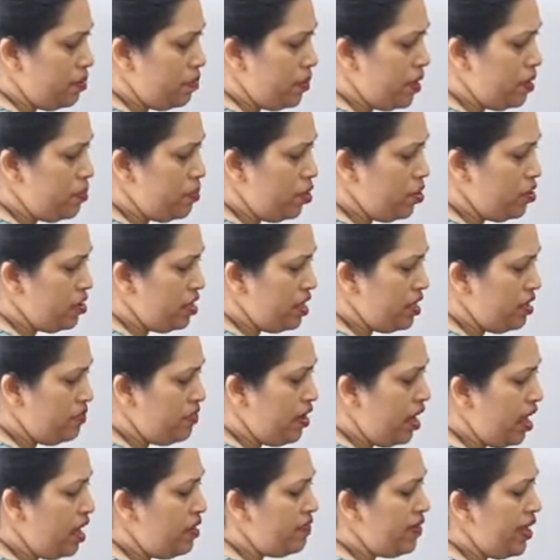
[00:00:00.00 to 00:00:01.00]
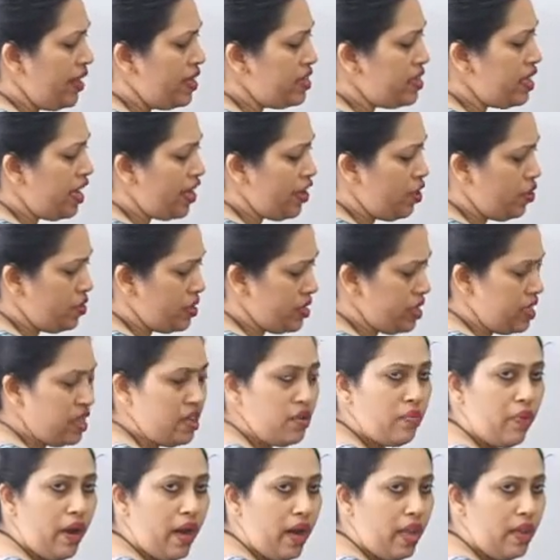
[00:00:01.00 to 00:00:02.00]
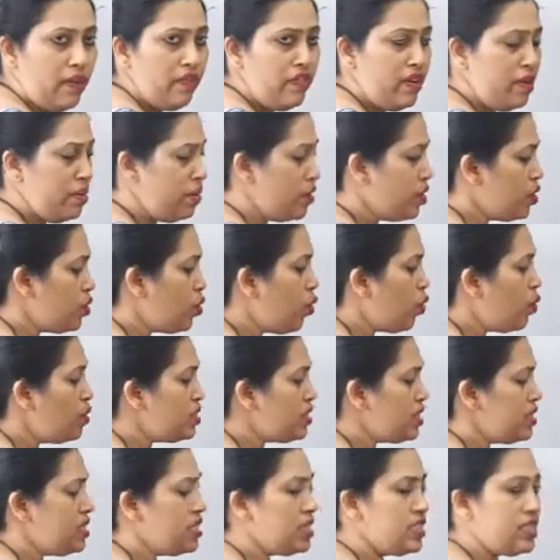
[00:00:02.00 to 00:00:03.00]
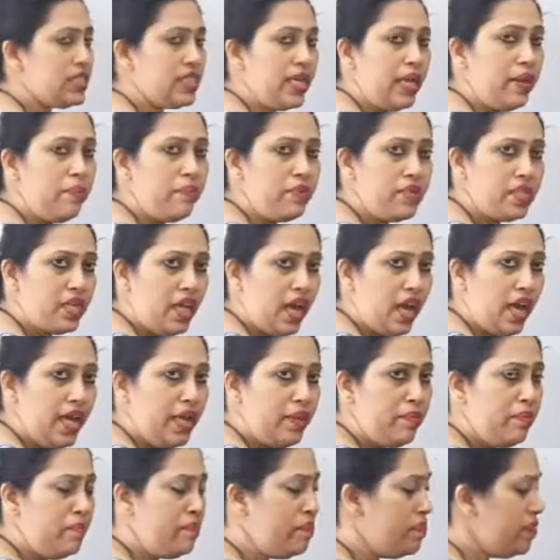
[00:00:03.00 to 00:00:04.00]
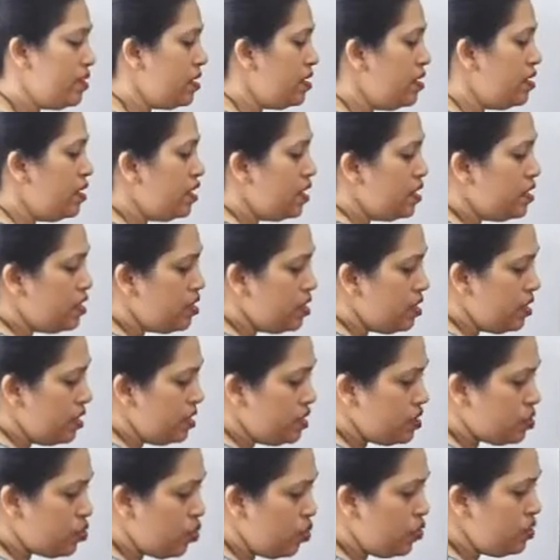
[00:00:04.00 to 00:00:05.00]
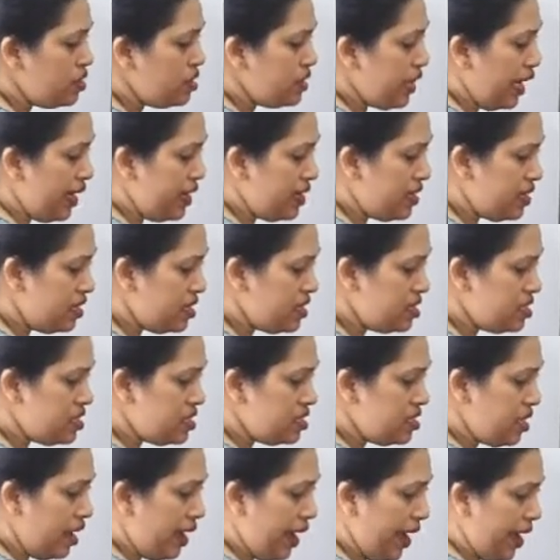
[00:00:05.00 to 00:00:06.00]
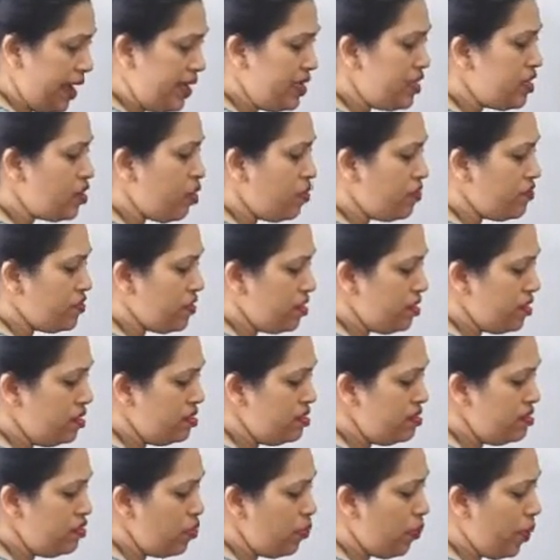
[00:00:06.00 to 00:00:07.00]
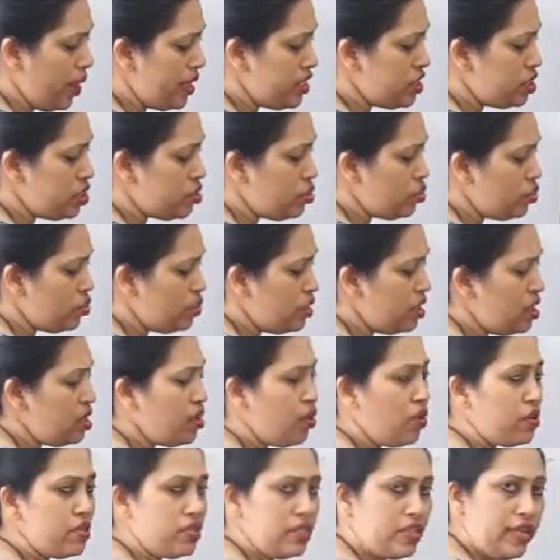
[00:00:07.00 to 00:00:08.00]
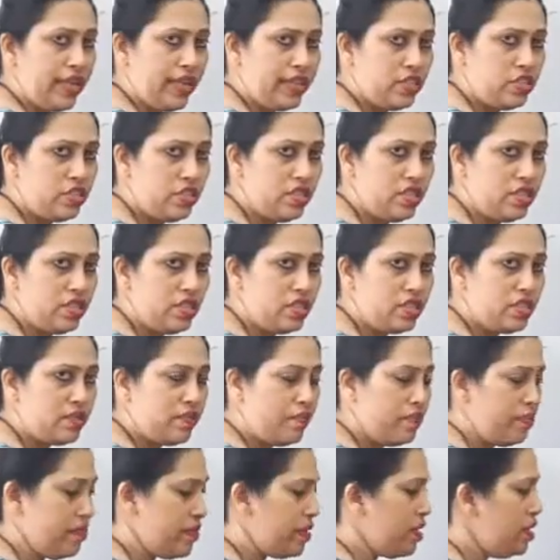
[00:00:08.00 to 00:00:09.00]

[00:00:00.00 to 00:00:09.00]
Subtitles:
pulmonary valve and the aortic valve close at the same time. So that is the end of the ventricular contractions.